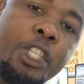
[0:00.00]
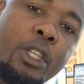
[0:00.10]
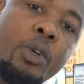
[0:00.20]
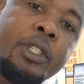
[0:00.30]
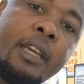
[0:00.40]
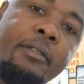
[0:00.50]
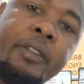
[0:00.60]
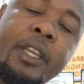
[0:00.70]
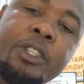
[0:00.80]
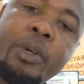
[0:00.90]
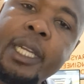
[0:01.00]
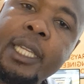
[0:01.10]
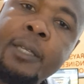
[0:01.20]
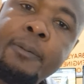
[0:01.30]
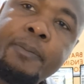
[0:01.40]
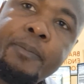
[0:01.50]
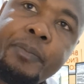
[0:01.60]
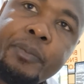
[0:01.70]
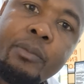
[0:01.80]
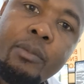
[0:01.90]
because everything is already
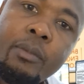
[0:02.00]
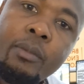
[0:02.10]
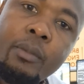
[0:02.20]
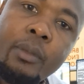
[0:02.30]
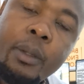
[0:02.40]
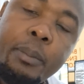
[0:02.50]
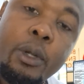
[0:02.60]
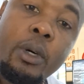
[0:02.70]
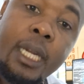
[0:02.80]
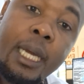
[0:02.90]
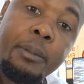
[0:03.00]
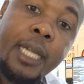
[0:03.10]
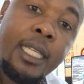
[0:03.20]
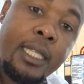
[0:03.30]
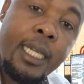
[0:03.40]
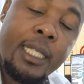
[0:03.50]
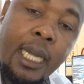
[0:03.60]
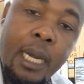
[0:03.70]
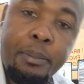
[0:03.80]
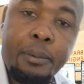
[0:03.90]
programmed and set up.